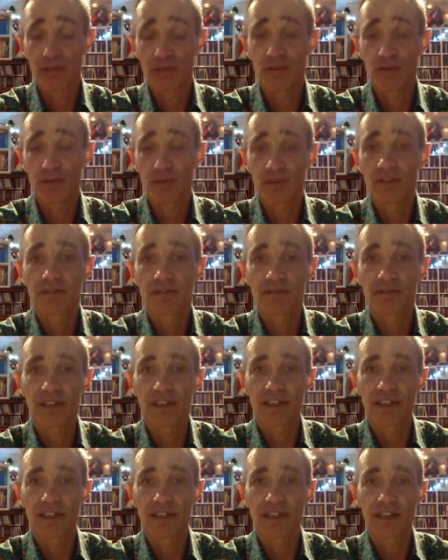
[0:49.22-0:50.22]
And
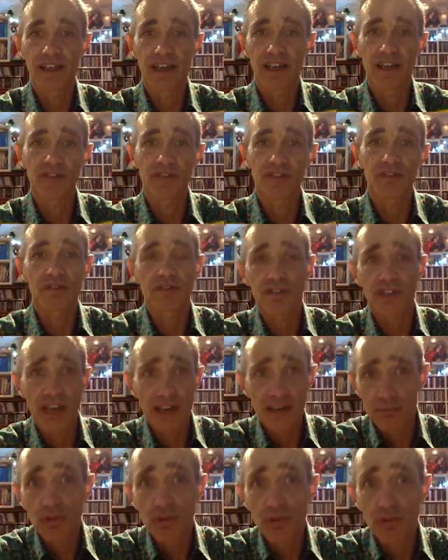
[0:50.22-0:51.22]
she had a book called The
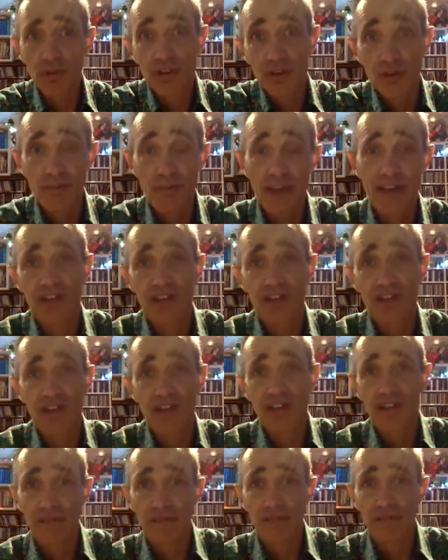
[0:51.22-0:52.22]
Magic Faraway
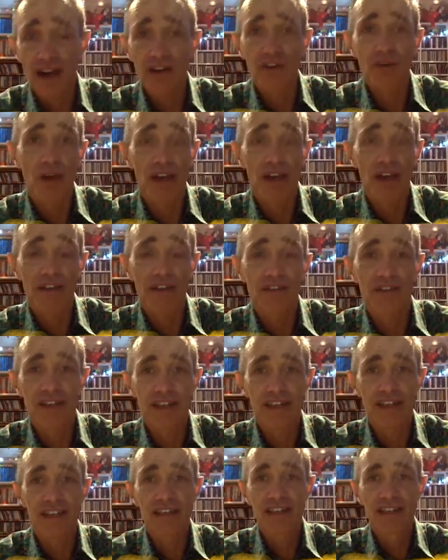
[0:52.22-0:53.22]
Tree, yeah.
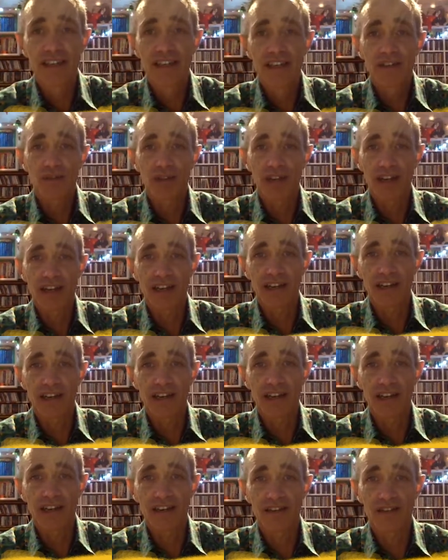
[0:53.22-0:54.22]
where a
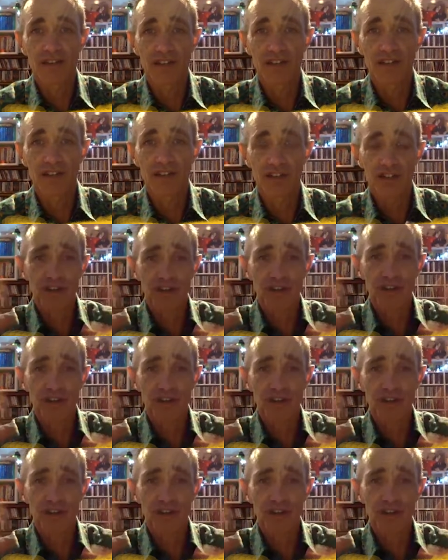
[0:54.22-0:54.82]
tree full of